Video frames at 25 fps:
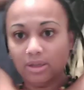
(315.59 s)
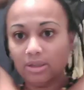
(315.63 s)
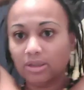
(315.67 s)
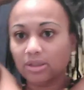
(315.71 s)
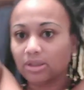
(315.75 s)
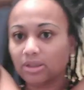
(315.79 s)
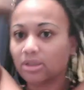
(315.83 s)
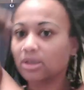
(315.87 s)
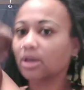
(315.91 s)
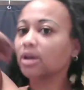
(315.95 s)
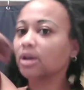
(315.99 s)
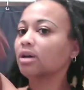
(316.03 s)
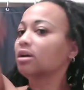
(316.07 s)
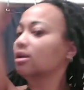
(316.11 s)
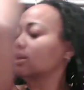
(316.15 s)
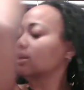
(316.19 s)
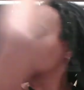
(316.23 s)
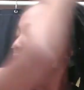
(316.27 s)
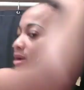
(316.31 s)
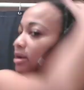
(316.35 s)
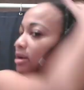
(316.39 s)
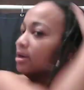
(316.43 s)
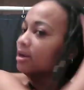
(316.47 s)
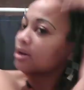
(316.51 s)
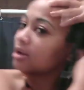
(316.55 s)
See how
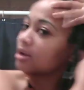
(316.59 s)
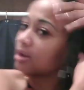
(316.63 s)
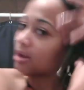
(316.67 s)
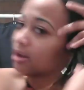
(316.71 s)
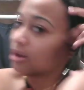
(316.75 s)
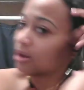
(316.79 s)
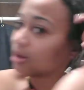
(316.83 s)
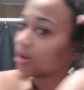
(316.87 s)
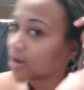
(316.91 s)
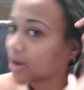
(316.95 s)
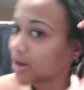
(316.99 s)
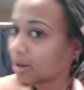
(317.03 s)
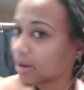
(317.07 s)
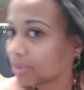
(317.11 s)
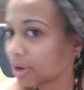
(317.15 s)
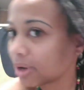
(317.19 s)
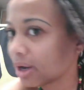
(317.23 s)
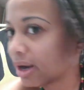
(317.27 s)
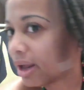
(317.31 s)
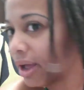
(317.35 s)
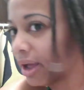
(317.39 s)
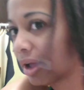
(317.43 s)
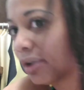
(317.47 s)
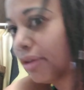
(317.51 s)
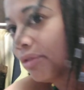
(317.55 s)
they come
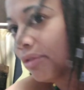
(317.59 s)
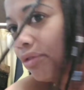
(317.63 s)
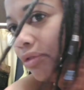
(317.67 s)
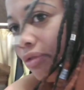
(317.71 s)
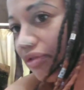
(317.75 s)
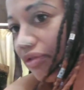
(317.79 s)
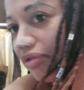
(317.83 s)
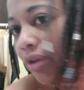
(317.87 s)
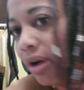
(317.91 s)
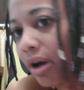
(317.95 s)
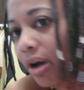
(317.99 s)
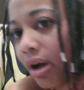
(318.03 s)
to life.